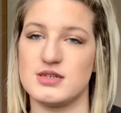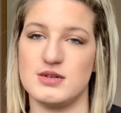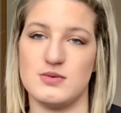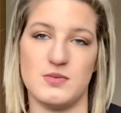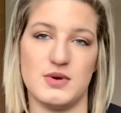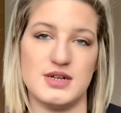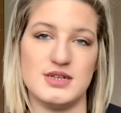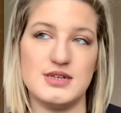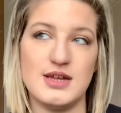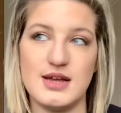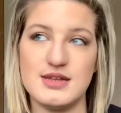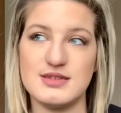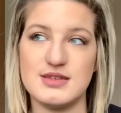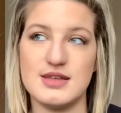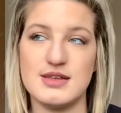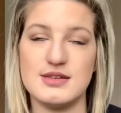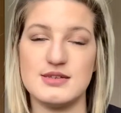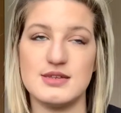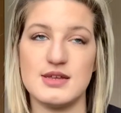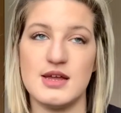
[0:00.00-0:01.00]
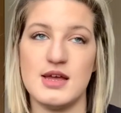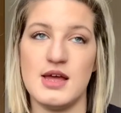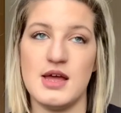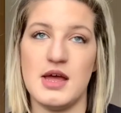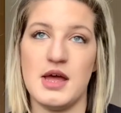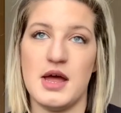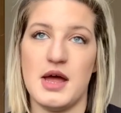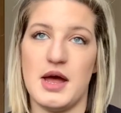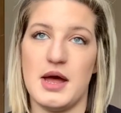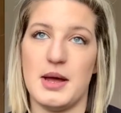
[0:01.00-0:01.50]
and what doesn't.
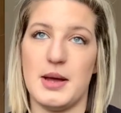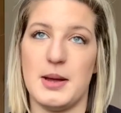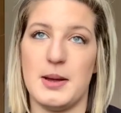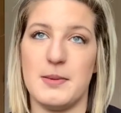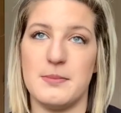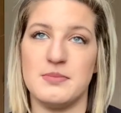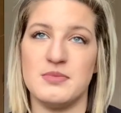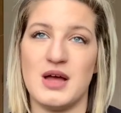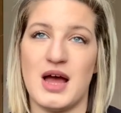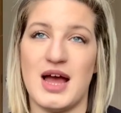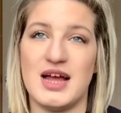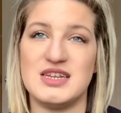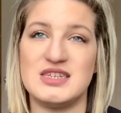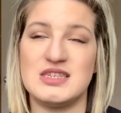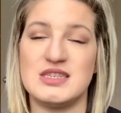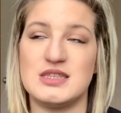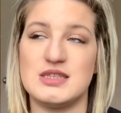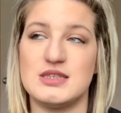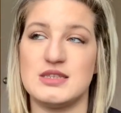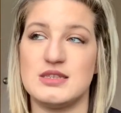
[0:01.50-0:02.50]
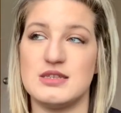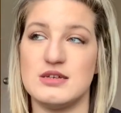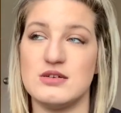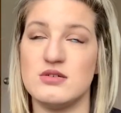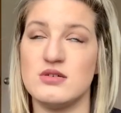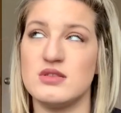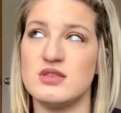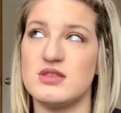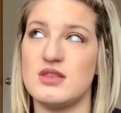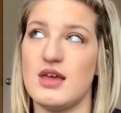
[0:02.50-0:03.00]
I
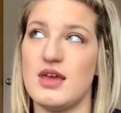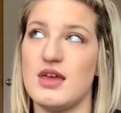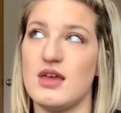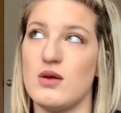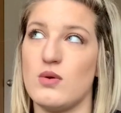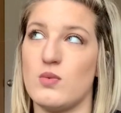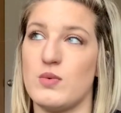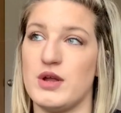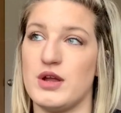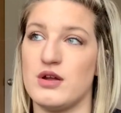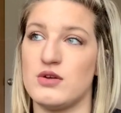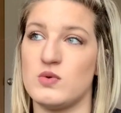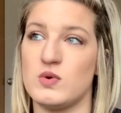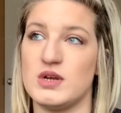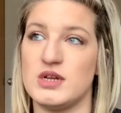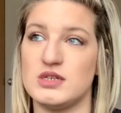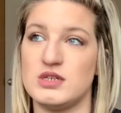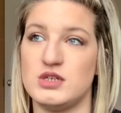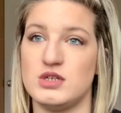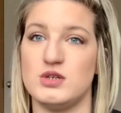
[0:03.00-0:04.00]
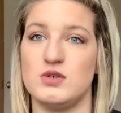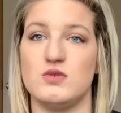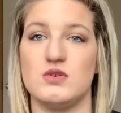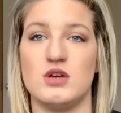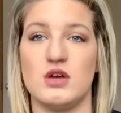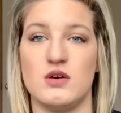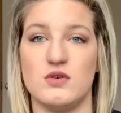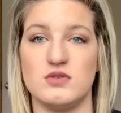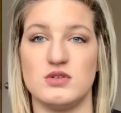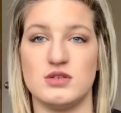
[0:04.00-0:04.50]
still think we are going to
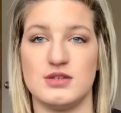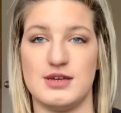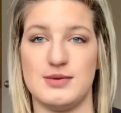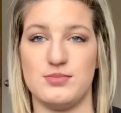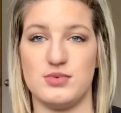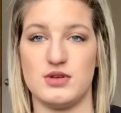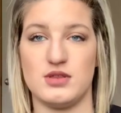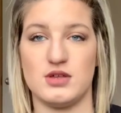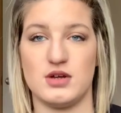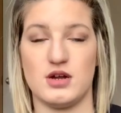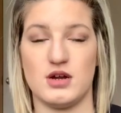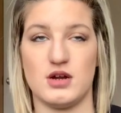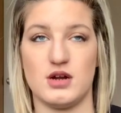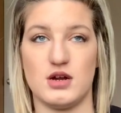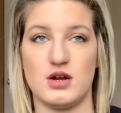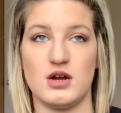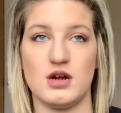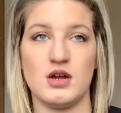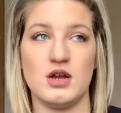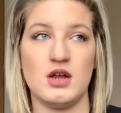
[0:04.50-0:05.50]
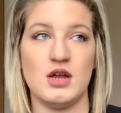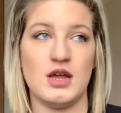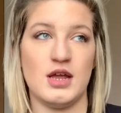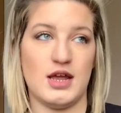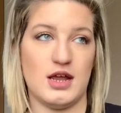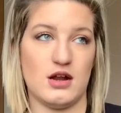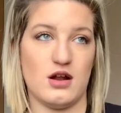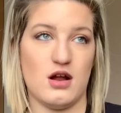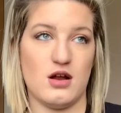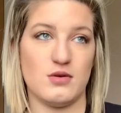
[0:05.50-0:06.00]
co-sleep with her
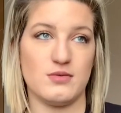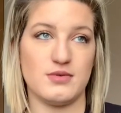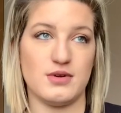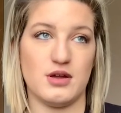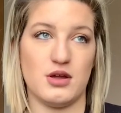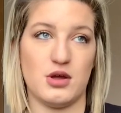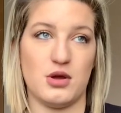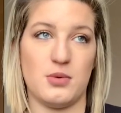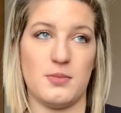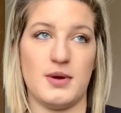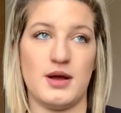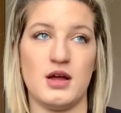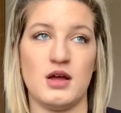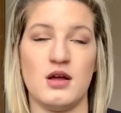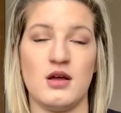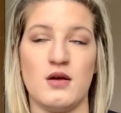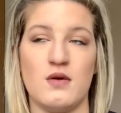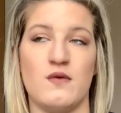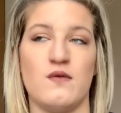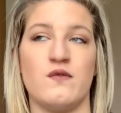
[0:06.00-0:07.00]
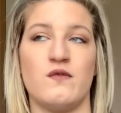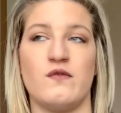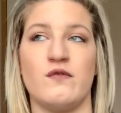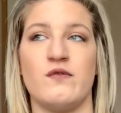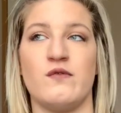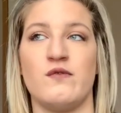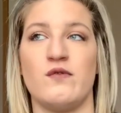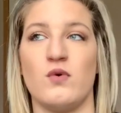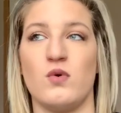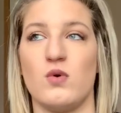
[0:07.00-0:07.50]
in our room
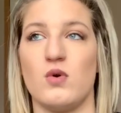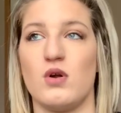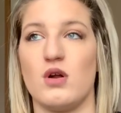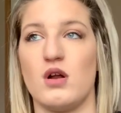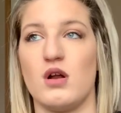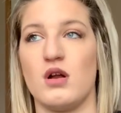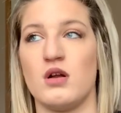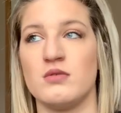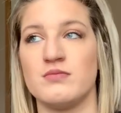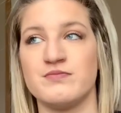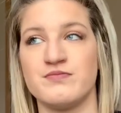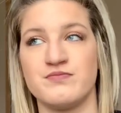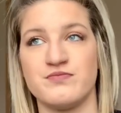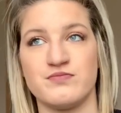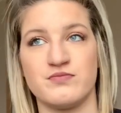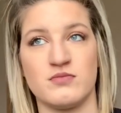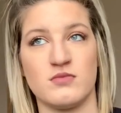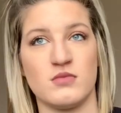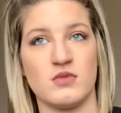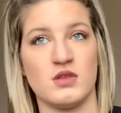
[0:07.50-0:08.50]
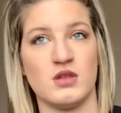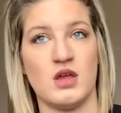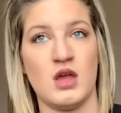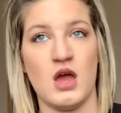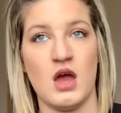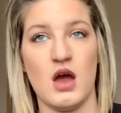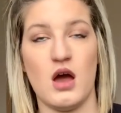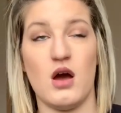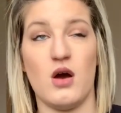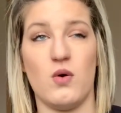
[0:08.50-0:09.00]
for
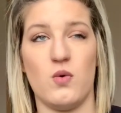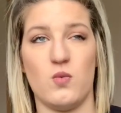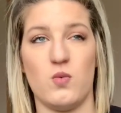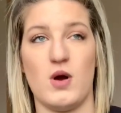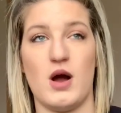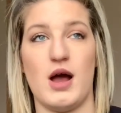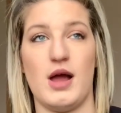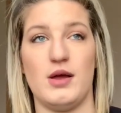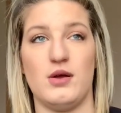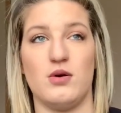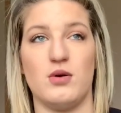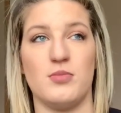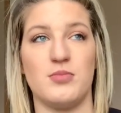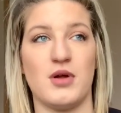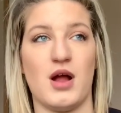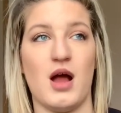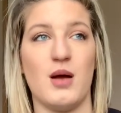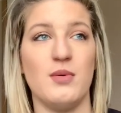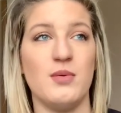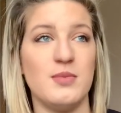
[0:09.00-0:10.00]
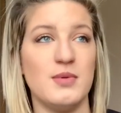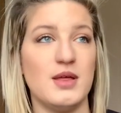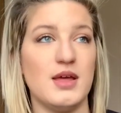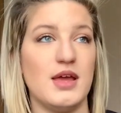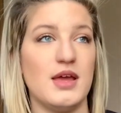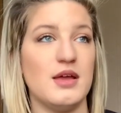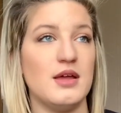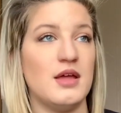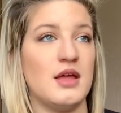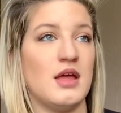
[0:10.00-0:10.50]
a while,
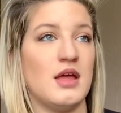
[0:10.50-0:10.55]
probably.